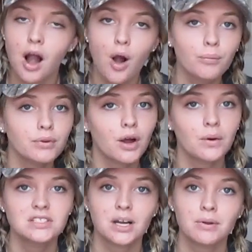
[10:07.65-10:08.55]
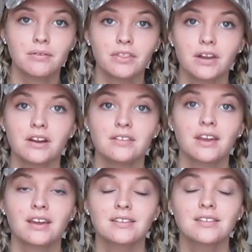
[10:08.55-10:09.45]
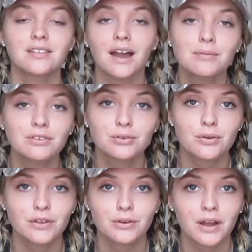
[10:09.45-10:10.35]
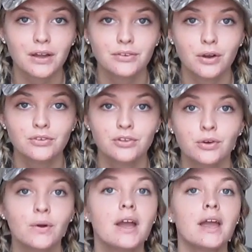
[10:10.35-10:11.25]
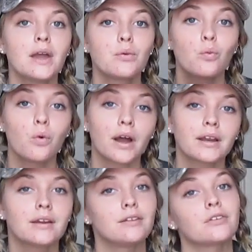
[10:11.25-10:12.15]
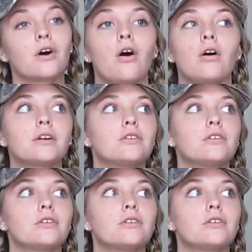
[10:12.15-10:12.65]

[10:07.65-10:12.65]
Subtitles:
comment below and tell me if there is a consignment store that you guys go to and what it's called,